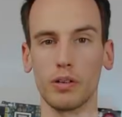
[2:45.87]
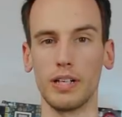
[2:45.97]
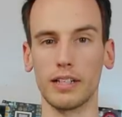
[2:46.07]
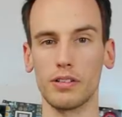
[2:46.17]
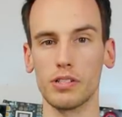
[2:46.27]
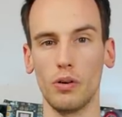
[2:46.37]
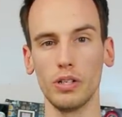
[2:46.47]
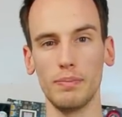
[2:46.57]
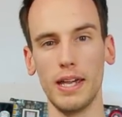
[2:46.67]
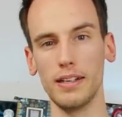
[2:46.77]
connectors
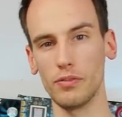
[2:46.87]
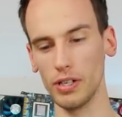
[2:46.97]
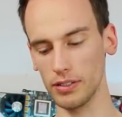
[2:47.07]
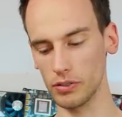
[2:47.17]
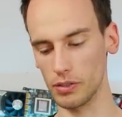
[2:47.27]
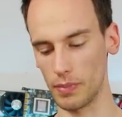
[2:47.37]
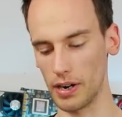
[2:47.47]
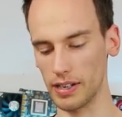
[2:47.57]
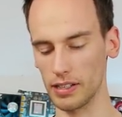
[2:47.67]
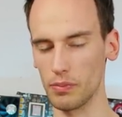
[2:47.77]
only made it really to the
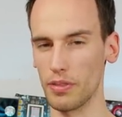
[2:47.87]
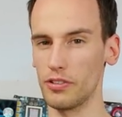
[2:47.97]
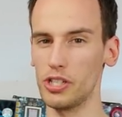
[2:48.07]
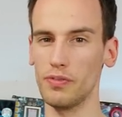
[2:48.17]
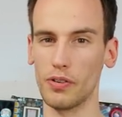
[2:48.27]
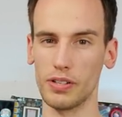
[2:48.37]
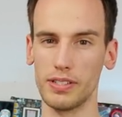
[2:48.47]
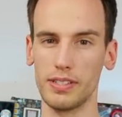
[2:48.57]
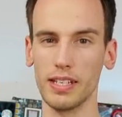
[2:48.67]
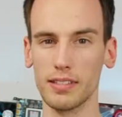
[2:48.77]
market with GeForce
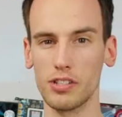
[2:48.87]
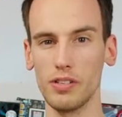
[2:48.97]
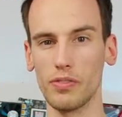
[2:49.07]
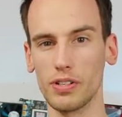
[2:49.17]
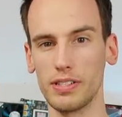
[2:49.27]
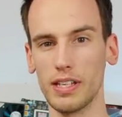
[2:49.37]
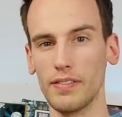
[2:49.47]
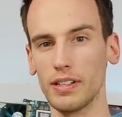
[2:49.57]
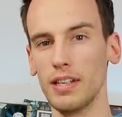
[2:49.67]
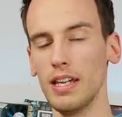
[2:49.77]
6, GeForce
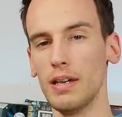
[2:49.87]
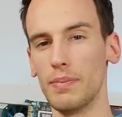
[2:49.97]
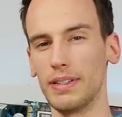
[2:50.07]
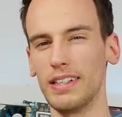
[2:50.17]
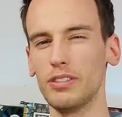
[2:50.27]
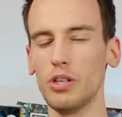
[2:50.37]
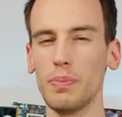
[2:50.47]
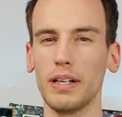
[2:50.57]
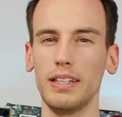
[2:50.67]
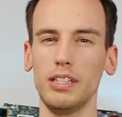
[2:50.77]
7, but then
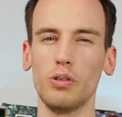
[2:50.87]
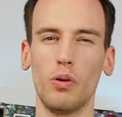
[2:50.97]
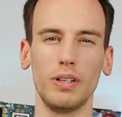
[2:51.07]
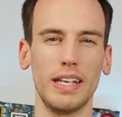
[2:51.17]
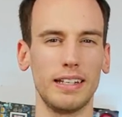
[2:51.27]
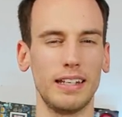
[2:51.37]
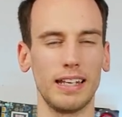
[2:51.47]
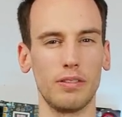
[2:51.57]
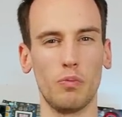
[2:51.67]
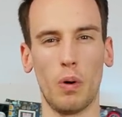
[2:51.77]
typically you only had
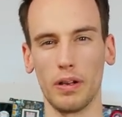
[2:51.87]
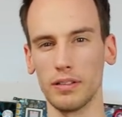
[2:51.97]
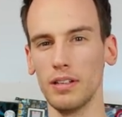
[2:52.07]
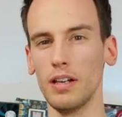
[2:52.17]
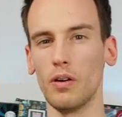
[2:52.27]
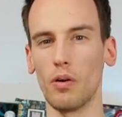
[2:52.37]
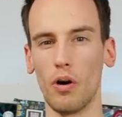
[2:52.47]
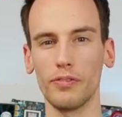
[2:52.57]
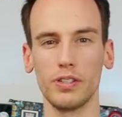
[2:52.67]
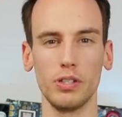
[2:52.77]
like one, or
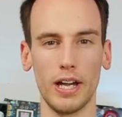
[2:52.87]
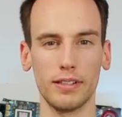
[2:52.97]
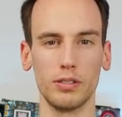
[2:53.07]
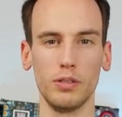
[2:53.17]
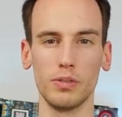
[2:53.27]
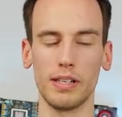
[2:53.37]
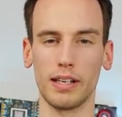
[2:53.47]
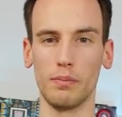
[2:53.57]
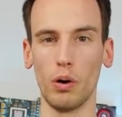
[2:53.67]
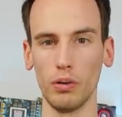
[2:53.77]
often you had to use
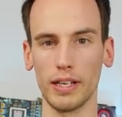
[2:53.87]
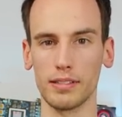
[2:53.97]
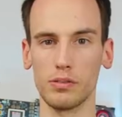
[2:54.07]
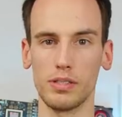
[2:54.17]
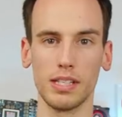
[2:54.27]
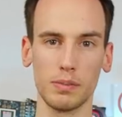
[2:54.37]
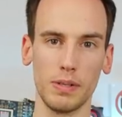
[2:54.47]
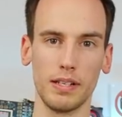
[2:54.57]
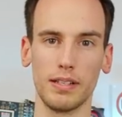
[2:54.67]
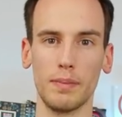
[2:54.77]
like a Molex to
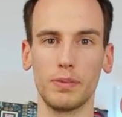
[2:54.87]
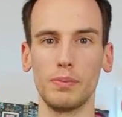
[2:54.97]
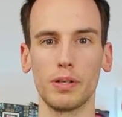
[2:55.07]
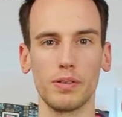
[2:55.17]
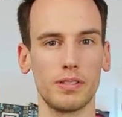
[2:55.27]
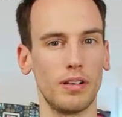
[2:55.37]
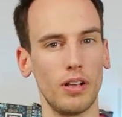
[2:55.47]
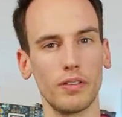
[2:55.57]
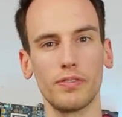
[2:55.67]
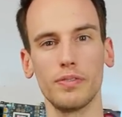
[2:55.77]
6-pin adapter, because a
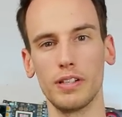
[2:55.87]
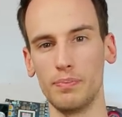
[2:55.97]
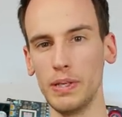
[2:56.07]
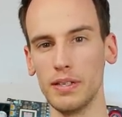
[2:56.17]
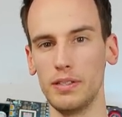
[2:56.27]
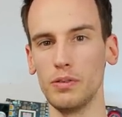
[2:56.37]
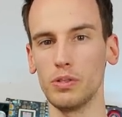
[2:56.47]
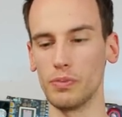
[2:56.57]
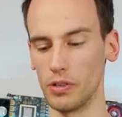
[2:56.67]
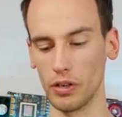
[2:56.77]
lot of
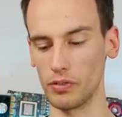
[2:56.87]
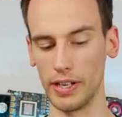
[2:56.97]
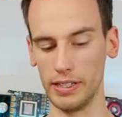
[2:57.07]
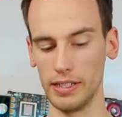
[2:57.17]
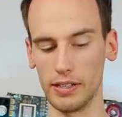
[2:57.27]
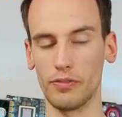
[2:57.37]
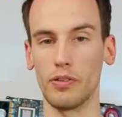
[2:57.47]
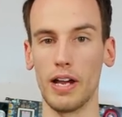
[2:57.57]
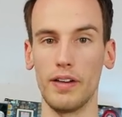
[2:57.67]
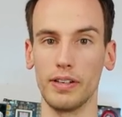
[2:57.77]
PSUs were not ready yet
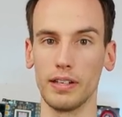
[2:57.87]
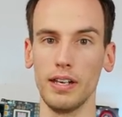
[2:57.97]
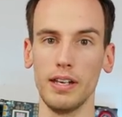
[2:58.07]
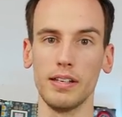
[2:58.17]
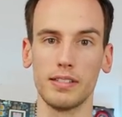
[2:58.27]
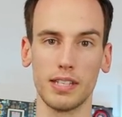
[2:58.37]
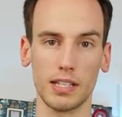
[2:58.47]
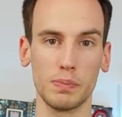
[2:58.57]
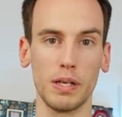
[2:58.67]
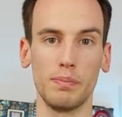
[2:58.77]
for having
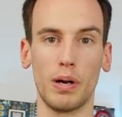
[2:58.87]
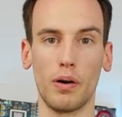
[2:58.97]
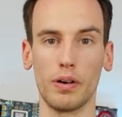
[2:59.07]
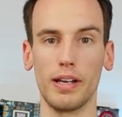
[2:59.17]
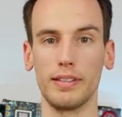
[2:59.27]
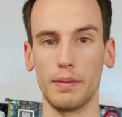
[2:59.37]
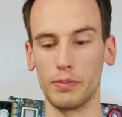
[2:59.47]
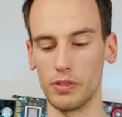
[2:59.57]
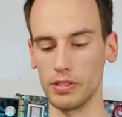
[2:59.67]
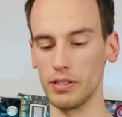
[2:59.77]
6-pin power
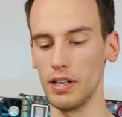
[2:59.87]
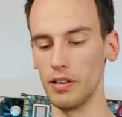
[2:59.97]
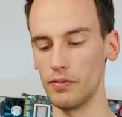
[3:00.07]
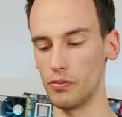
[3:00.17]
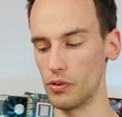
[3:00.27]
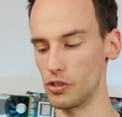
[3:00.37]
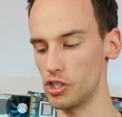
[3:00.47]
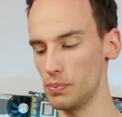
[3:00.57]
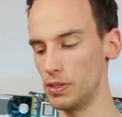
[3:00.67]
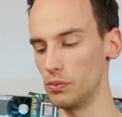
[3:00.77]
adapters for
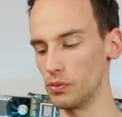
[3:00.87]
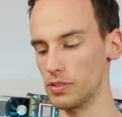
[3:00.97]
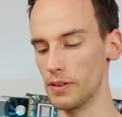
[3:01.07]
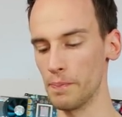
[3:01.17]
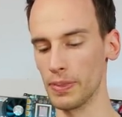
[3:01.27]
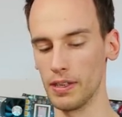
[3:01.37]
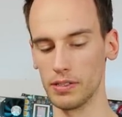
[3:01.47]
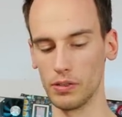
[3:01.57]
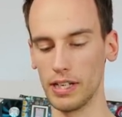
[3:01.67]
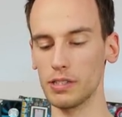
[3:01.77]
GPUs.
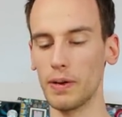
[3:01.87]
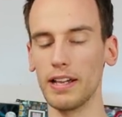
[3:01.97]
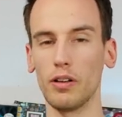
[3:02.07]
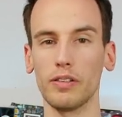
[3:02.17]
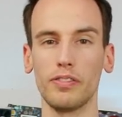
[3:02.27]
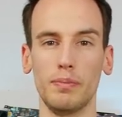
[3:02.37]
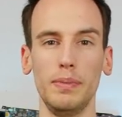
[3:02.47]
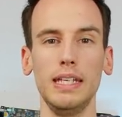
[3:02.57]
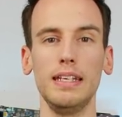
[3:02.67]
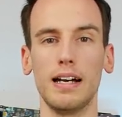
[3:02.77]
So that's why a lot of the
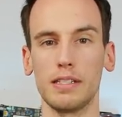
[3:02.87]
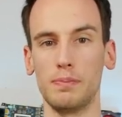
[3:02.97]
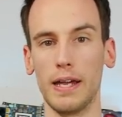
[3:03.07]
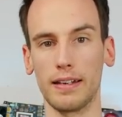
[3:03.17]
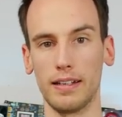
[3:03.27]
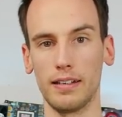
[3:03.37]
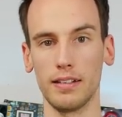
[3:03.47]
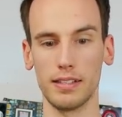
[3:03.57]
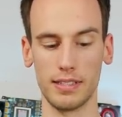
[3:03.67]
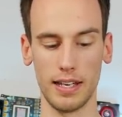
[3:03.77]
medias back
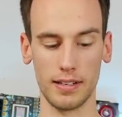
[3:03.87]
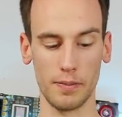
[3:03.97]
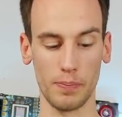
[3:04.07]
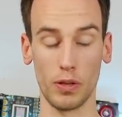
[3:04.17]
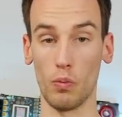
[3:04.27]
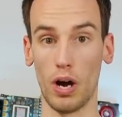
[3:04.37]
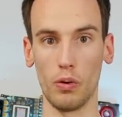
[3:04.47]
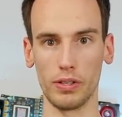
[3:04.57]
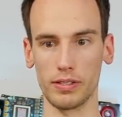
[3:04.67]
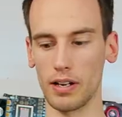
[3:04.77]
then said,
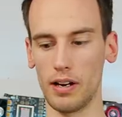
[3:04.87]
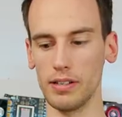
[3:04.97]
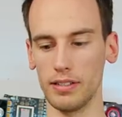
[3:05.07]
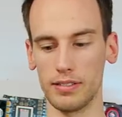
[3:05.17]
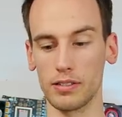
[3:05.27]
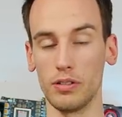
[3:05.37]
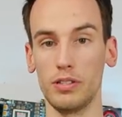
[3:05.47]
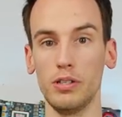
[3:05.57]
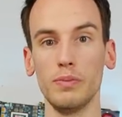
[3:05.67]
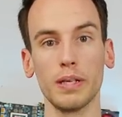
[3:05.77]
wow, card, it's
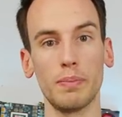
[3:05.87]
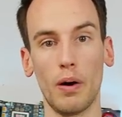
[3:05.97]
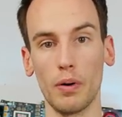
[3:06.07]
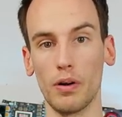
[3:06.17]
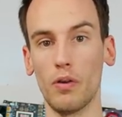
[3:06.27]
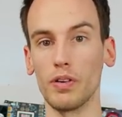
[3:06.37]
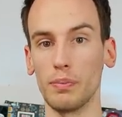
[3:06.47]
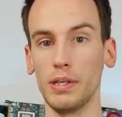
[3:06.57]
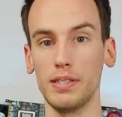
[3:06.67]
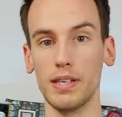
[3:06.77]
consuming power over
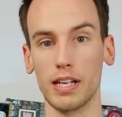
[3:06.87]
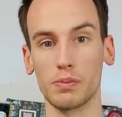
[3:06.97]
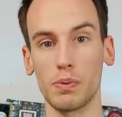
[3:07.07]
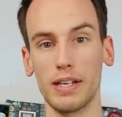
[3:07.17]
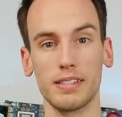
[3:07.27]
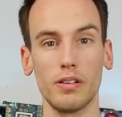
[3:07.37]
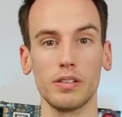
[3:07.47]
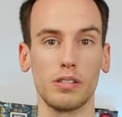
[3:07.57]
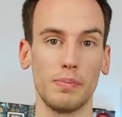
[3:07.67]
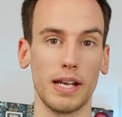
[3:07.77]
the PCI Express
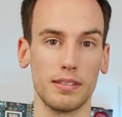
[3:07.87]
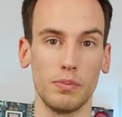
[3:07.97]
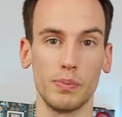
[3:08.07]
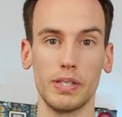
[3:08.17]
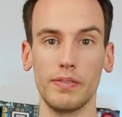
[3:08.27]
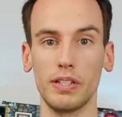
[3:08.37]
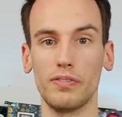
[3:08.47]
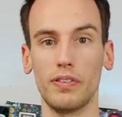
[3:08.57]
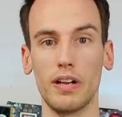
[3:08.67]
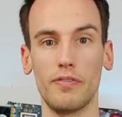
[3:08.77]
slot, so maximum
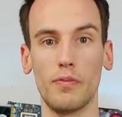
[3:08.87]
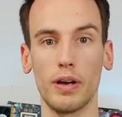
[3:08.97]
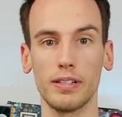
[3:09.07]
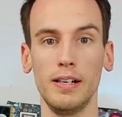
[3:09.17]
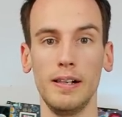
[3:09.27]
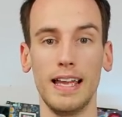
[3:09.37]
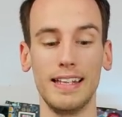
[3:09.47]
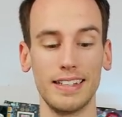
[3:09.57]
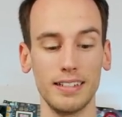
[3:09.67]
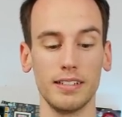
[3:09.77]
75 watt.
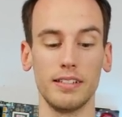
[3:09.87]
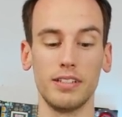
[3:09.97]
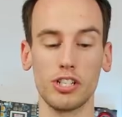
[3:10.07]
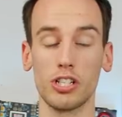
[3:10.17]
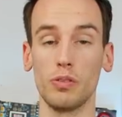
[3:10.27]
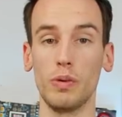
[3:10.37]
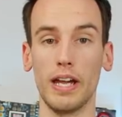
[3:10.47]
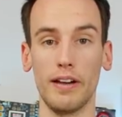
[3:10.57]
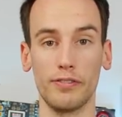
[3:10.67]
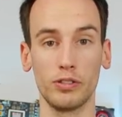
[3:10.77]
And then in addition, we
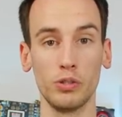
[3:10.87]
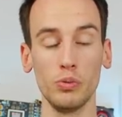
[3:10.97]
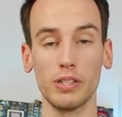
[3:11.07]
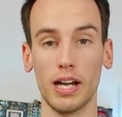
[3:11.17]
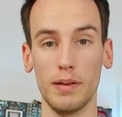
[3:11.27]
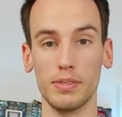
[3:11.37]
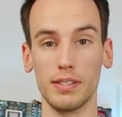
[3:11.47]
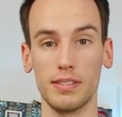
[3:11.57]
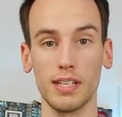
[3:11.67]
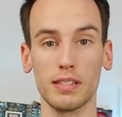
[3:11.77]
have
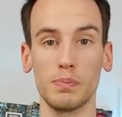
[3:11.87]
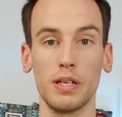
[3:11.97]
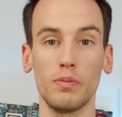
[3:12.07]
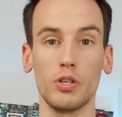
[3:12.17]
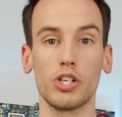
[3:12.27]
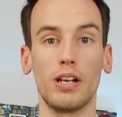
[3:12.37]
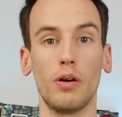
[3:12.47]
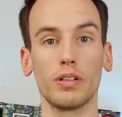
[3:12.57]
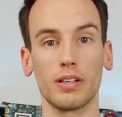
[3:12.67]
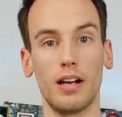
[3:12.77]
2x6-pin, which
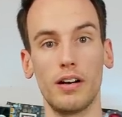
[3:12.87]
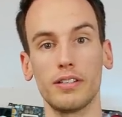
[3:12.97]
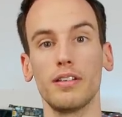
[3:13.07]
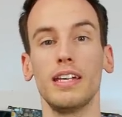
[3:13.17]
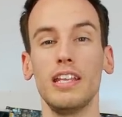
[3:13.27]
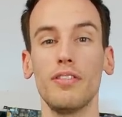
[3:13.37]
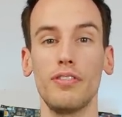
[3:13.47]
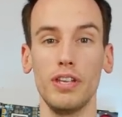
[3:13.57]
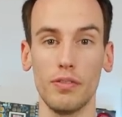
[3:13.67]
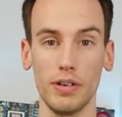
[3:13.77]
allowed a card, in
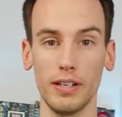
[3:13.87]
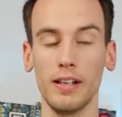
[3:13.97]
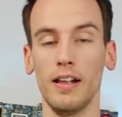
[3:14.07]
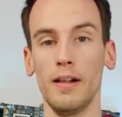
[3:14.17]
theory,